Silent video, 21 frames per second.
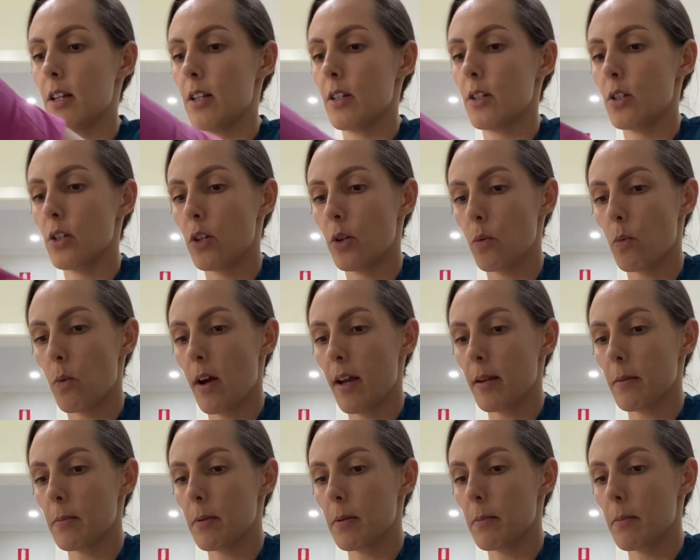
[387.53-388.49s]
to
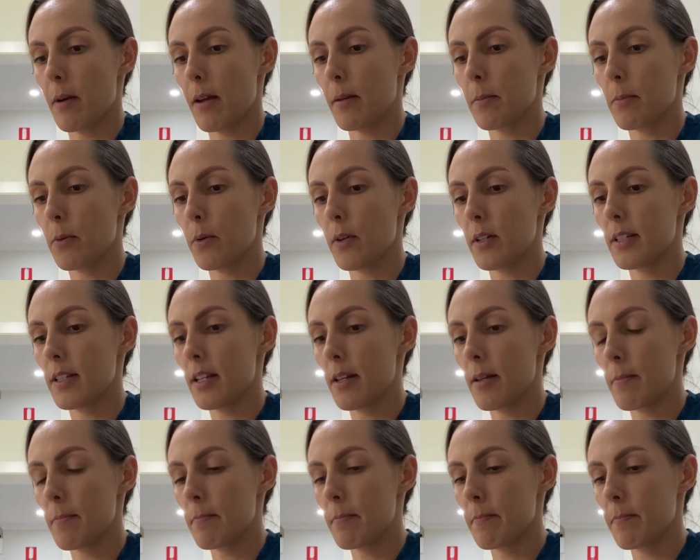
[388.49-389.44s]
wipe my
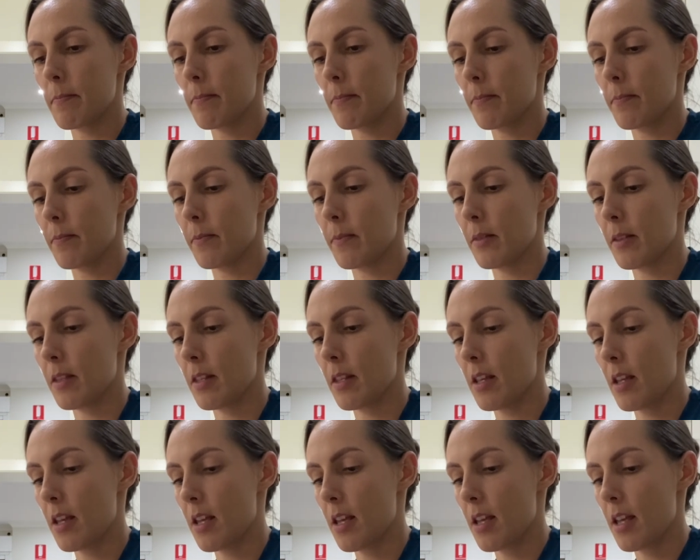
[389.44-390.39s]
prism
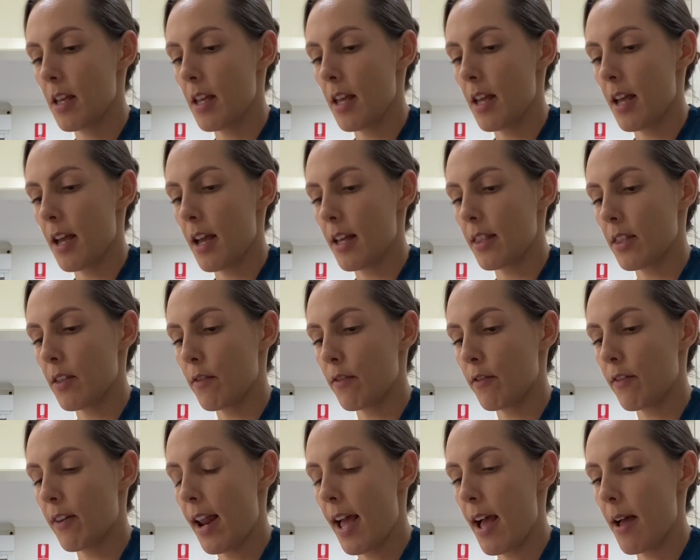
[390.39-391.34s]
and the
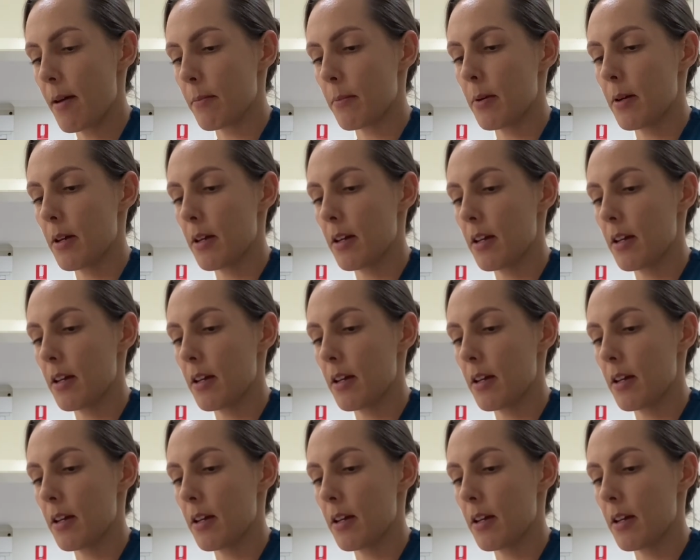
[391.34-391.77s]
flap